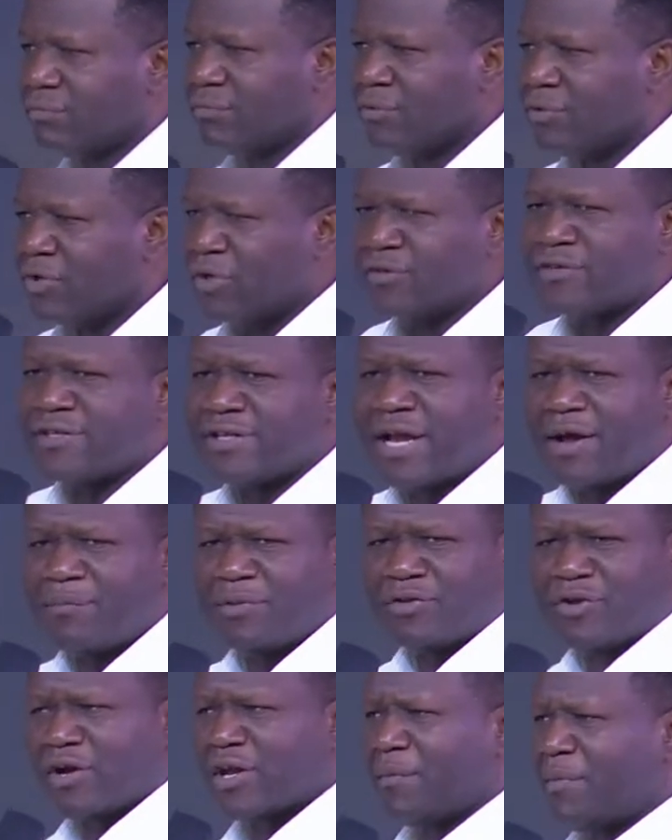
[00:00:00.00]
Don't sit down and be
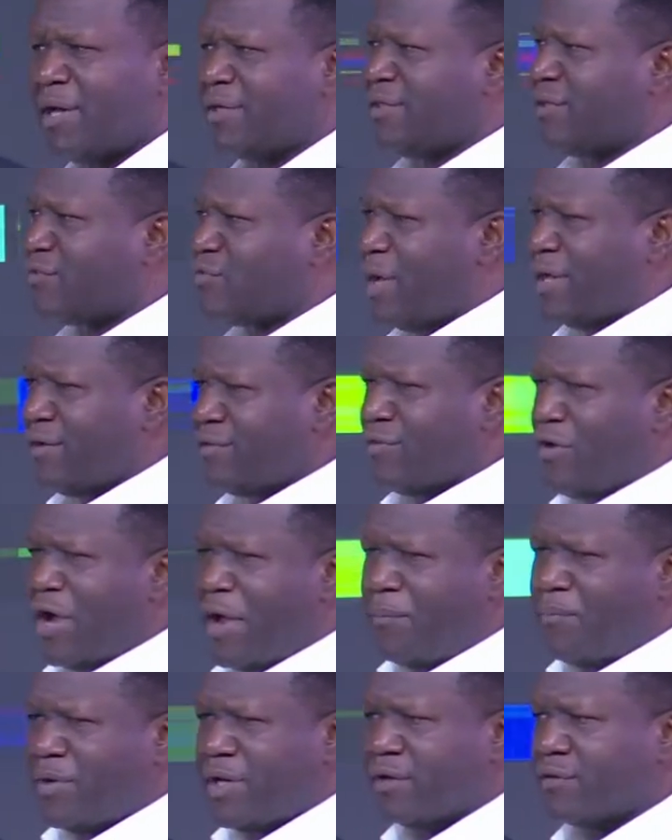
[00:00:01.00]
talking about this one is not
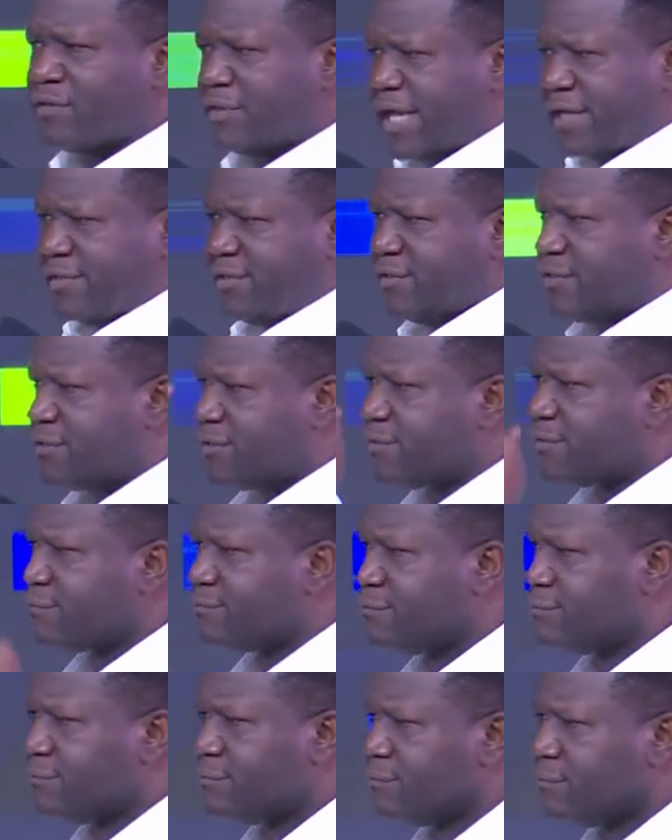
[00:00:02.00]
happening. Start it.
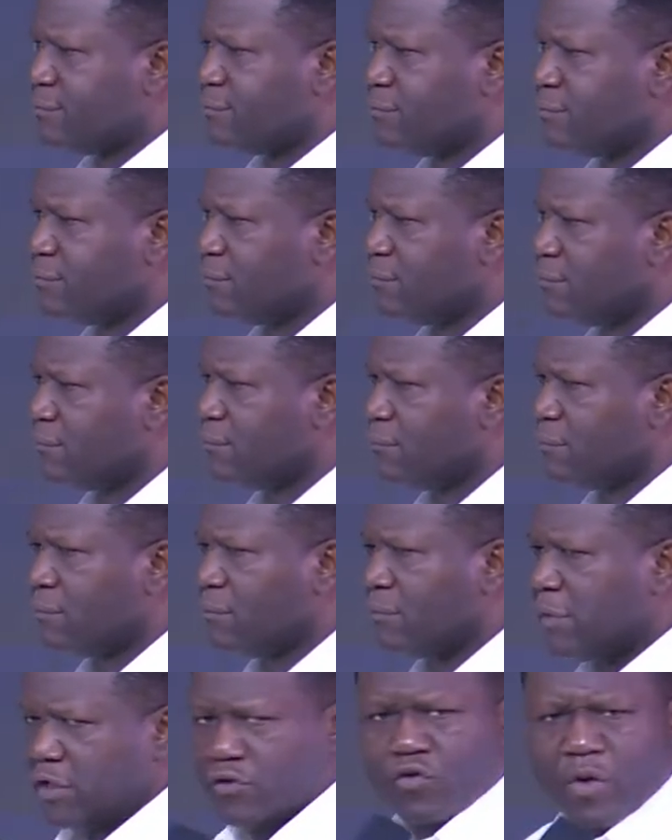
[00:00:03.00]

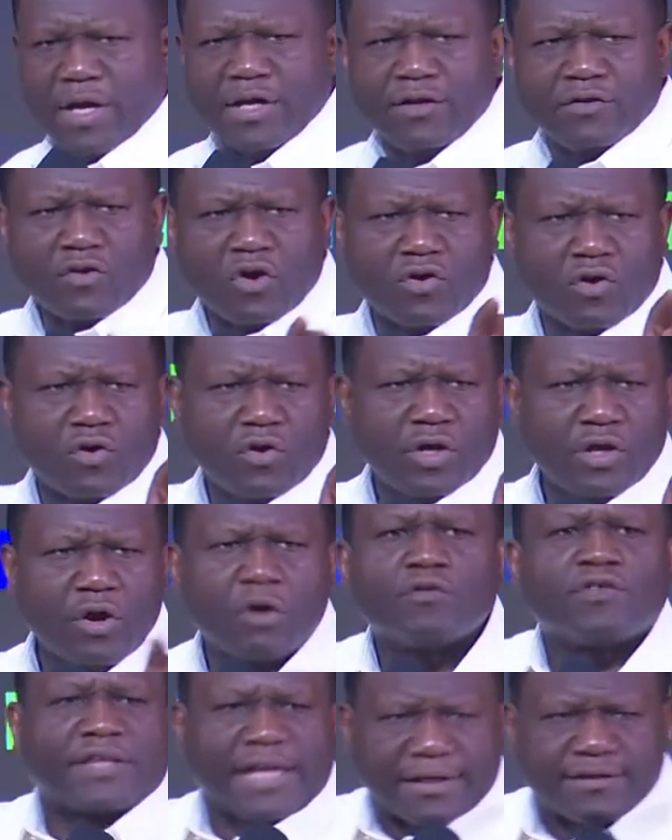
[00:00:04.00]
This one is not going on.
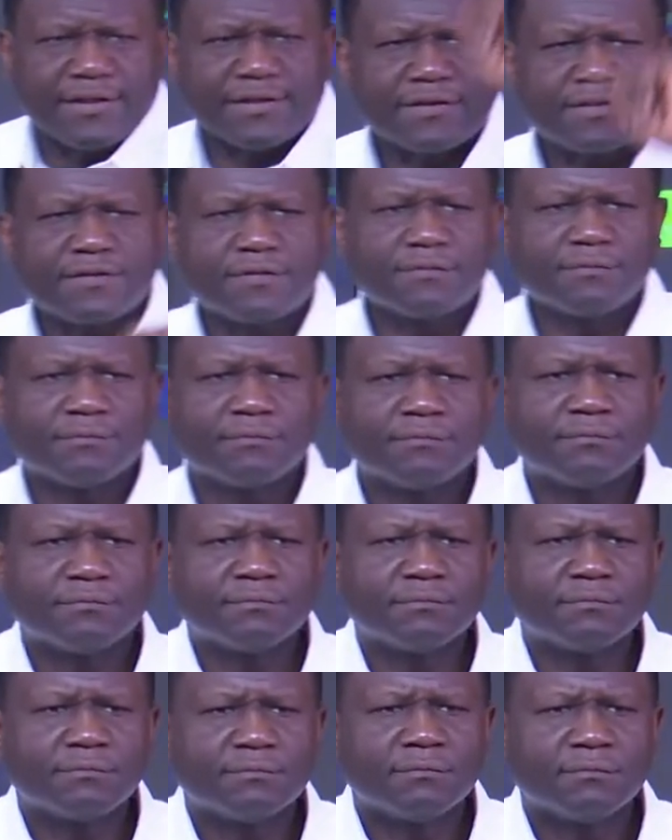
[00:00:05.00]
Start it.
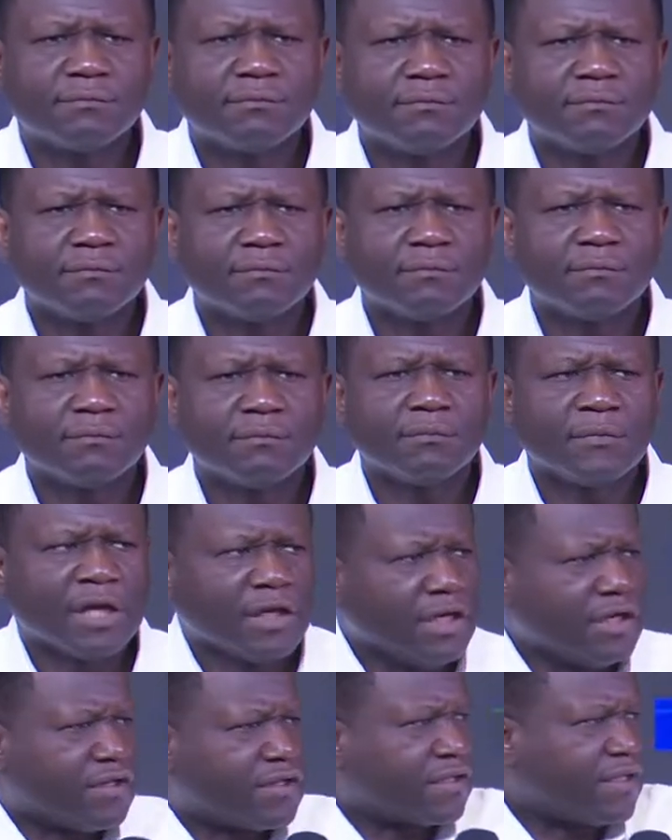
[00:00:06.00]

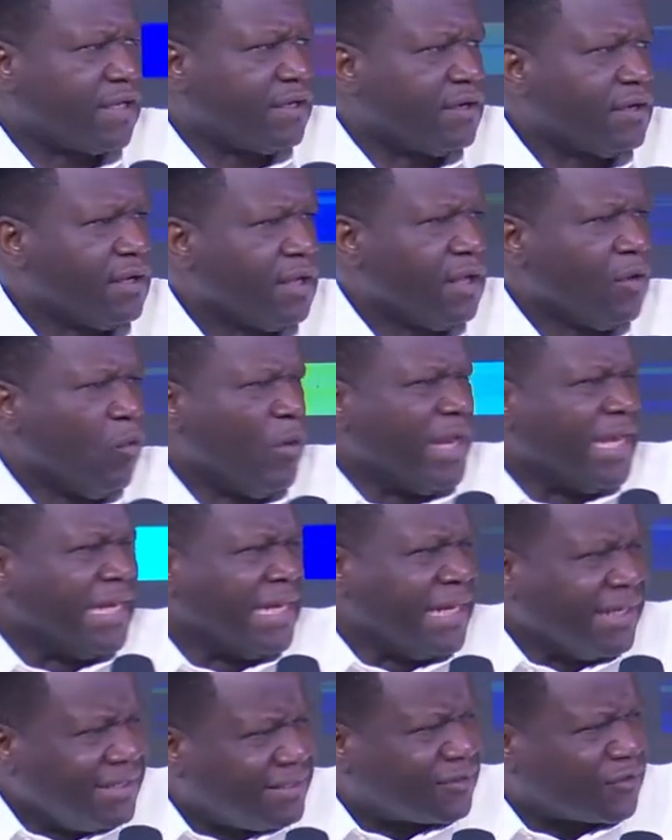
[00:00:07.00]
This thing. We
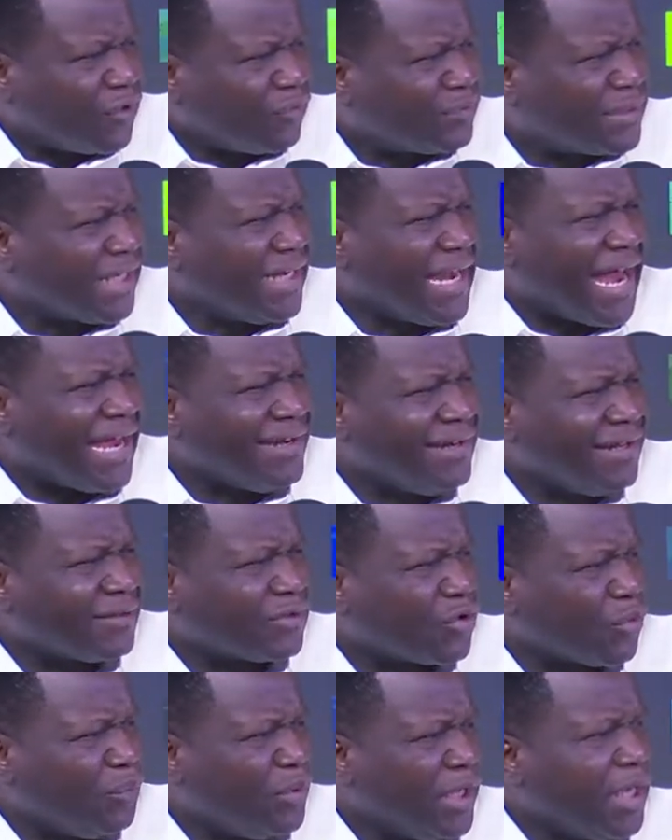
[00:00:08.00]
need something like this to
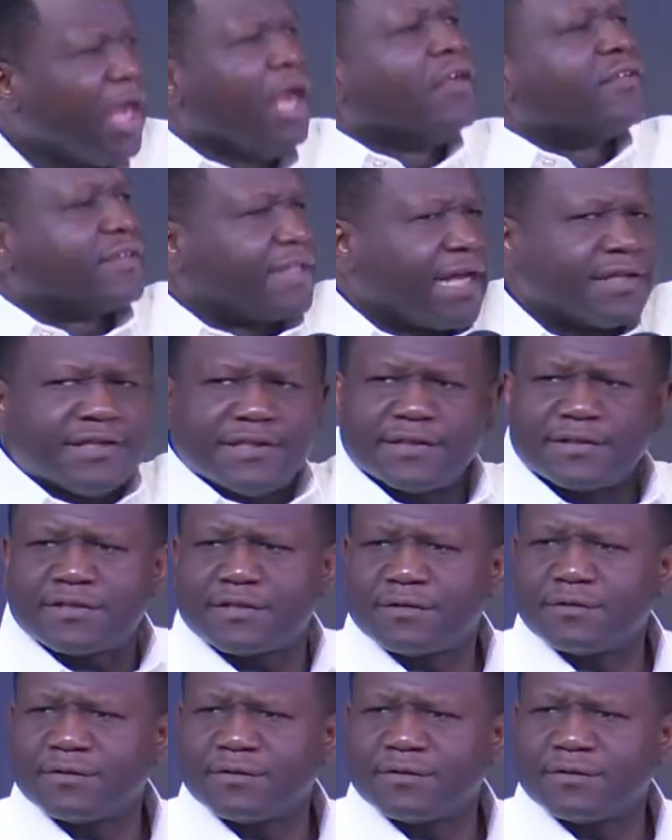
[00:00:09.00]
be. Start it.